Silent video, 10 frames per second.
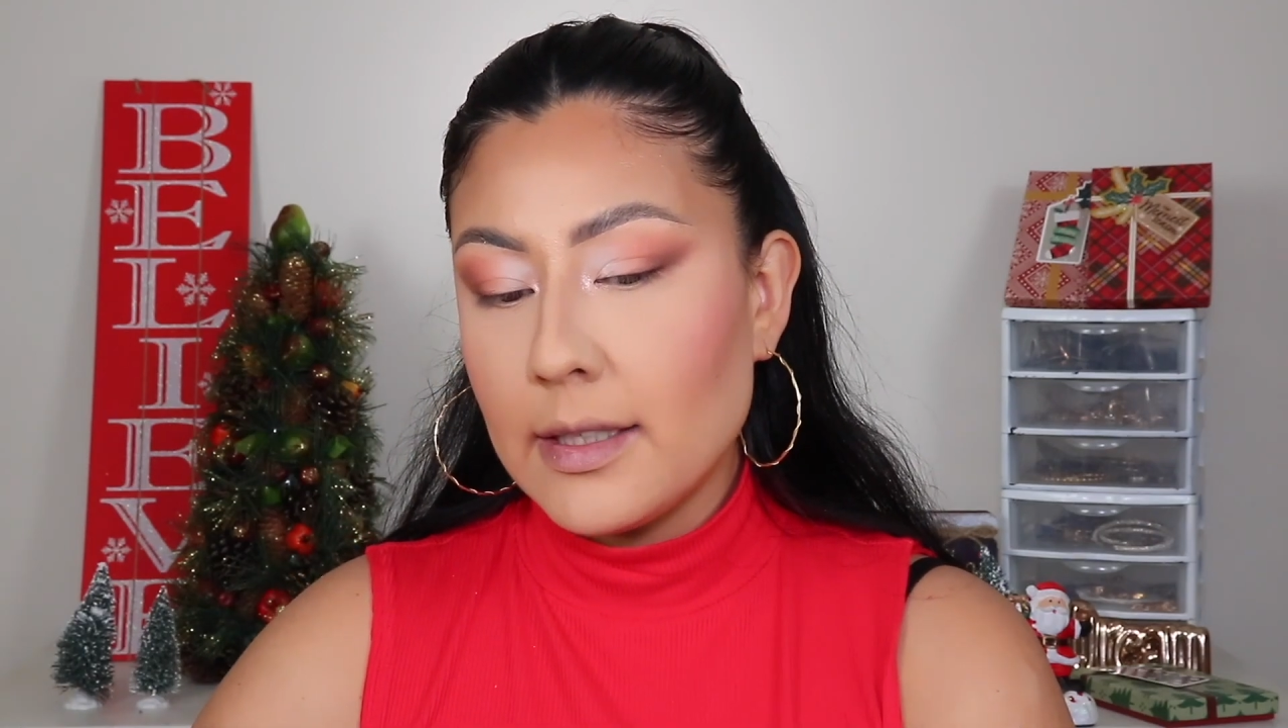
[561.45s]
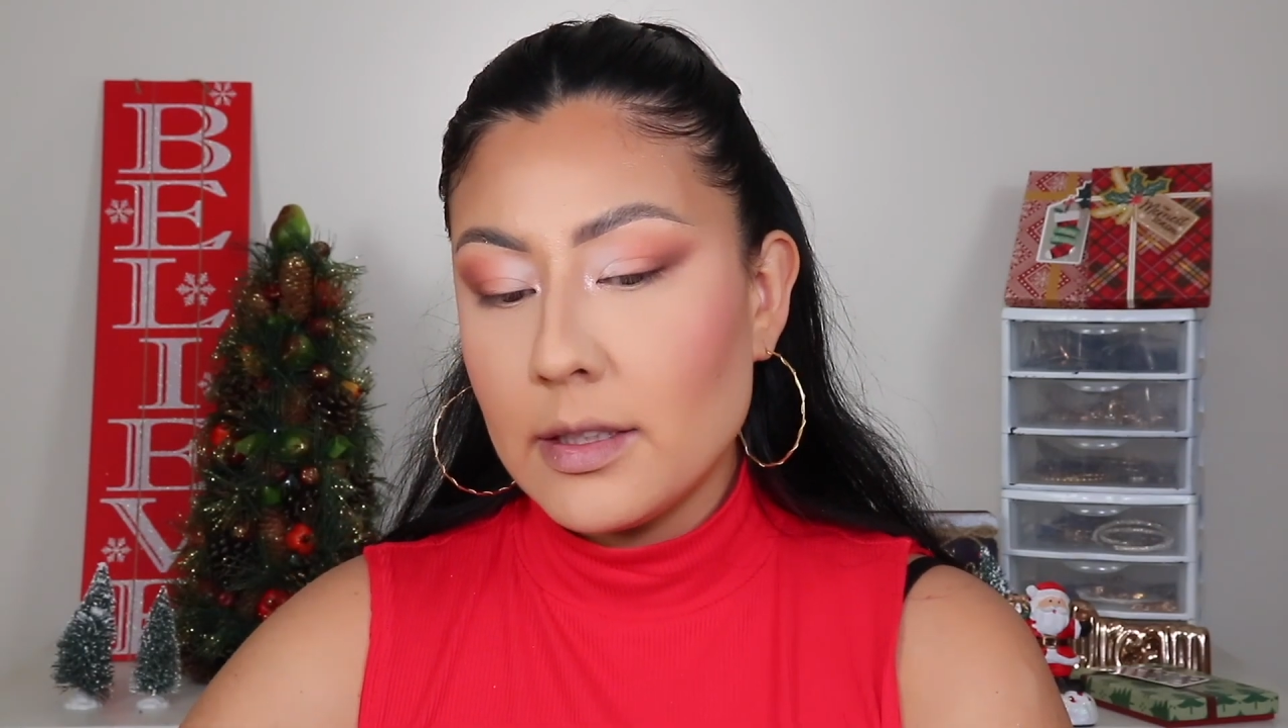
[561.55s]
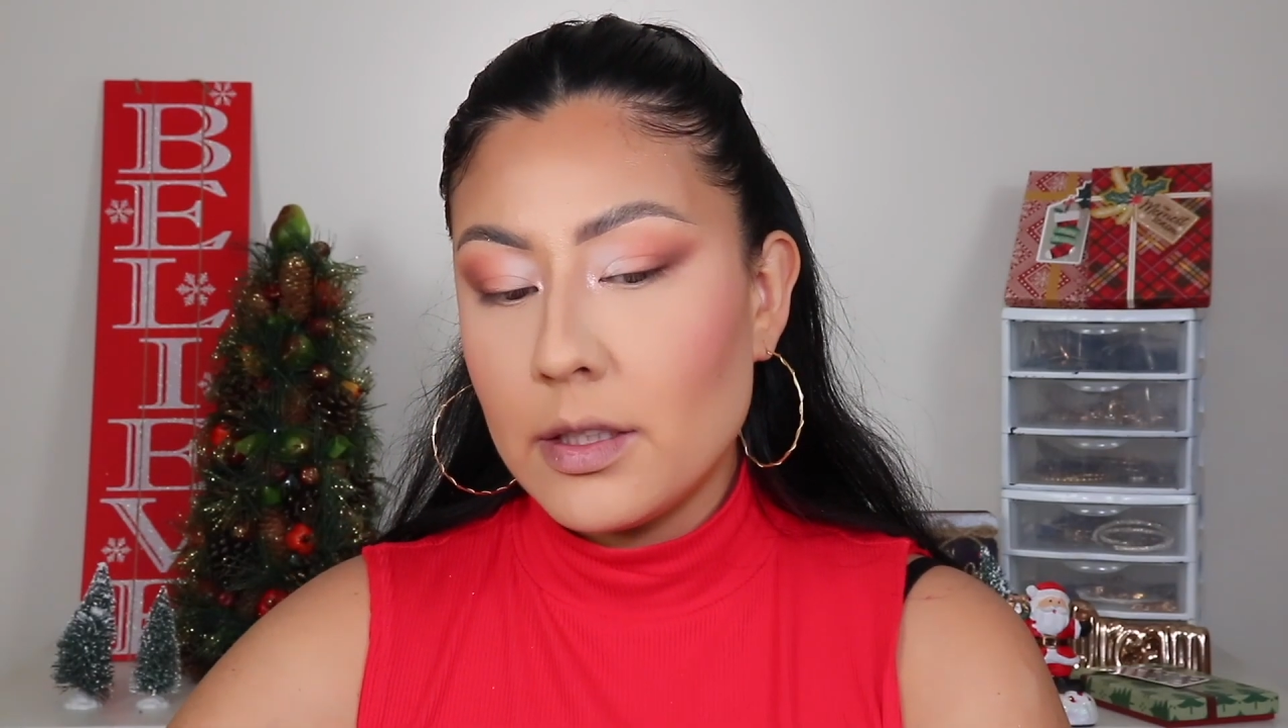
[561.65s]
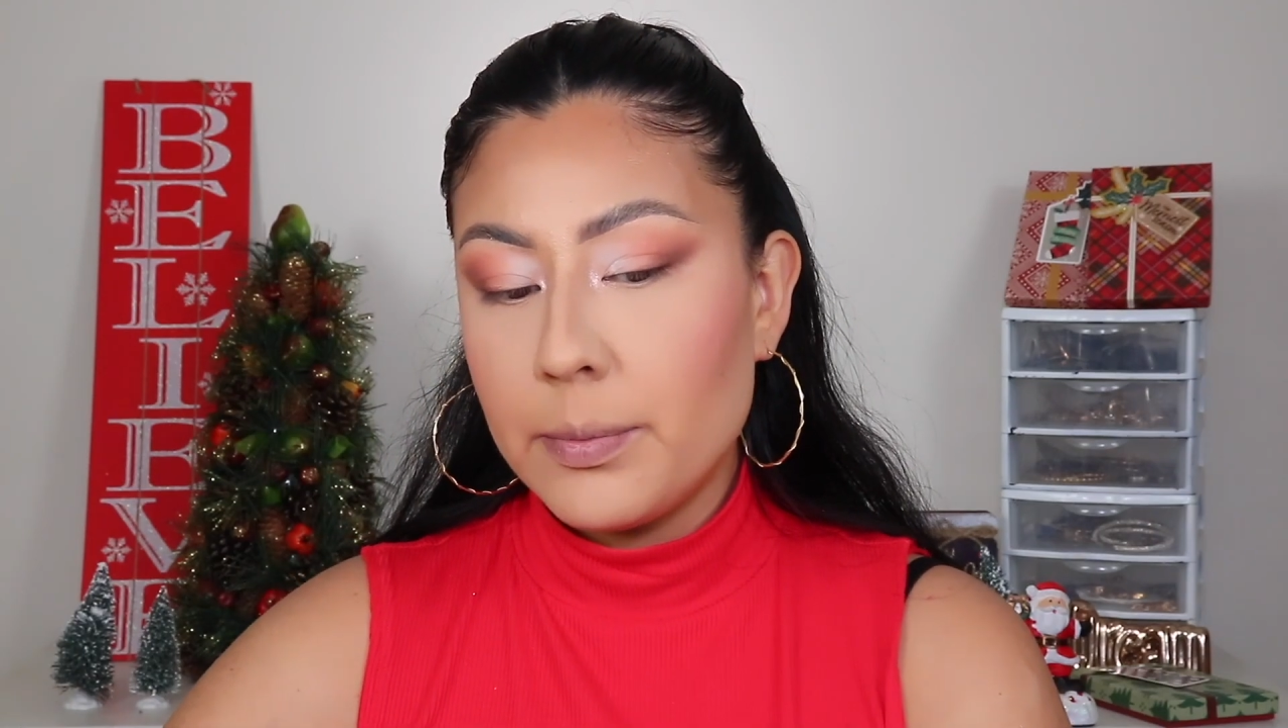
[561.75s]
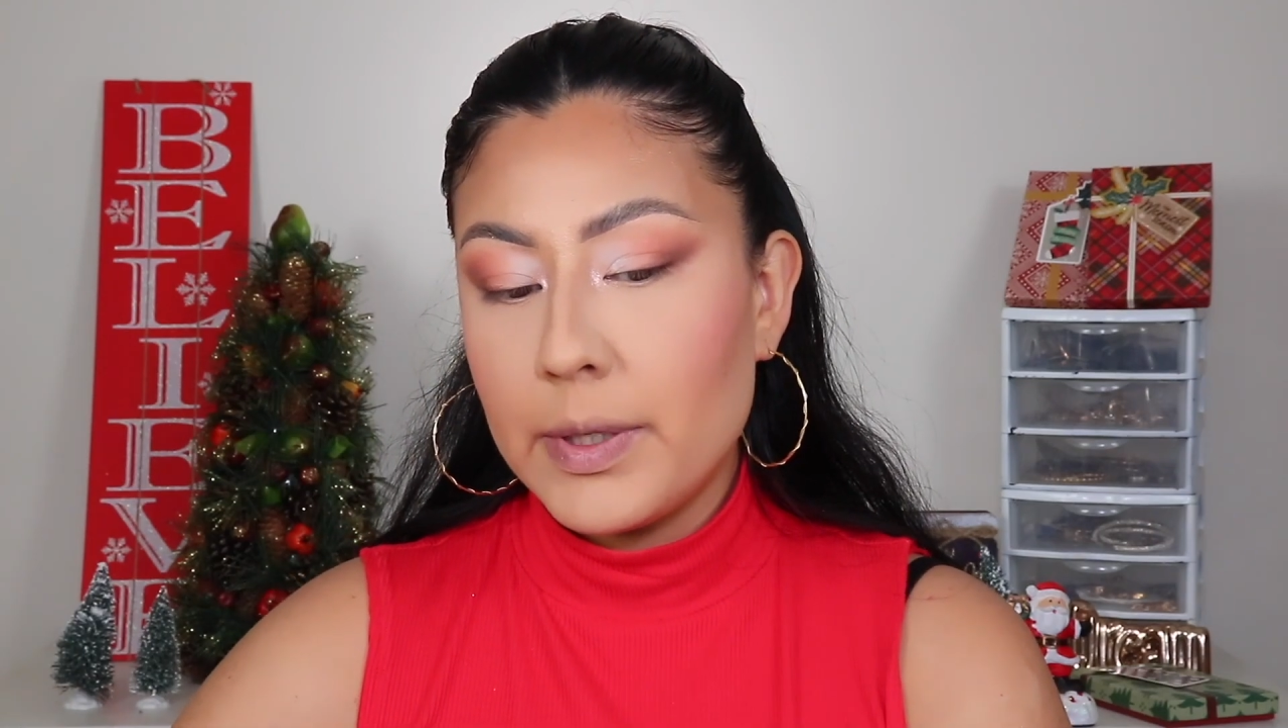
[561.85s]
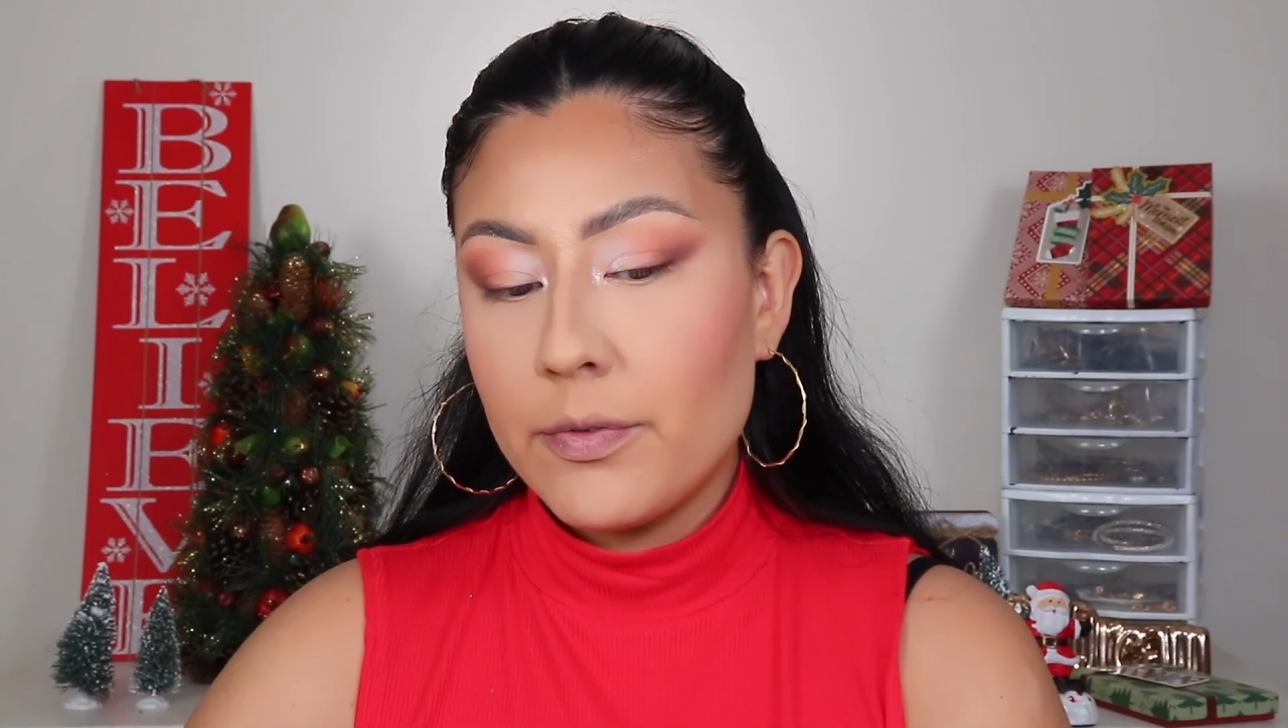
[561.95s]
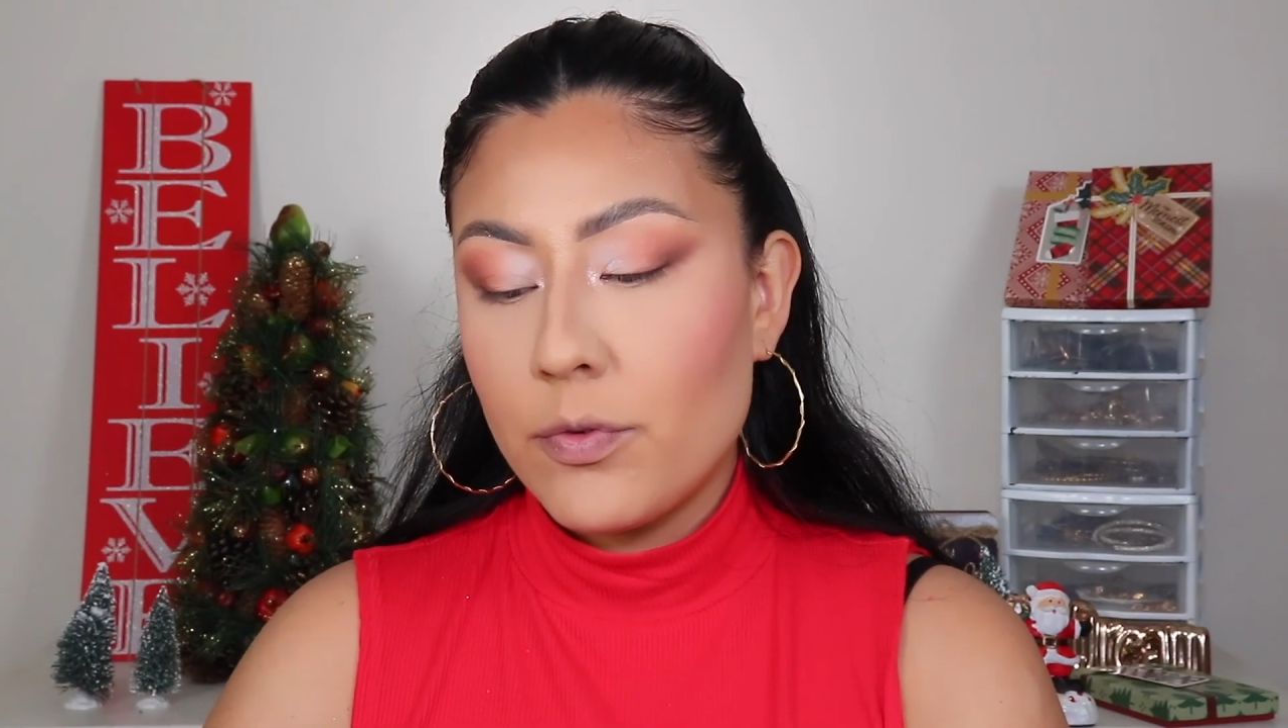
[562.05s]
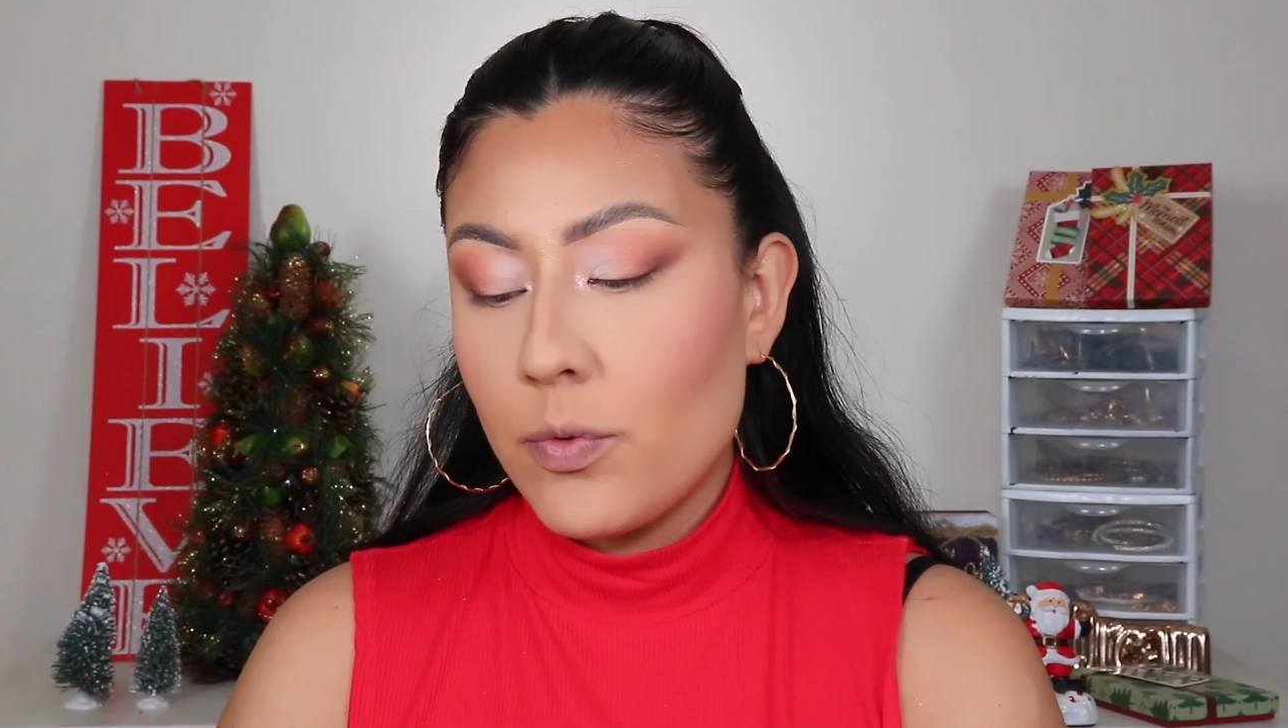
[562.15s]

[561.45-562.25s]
a little bit of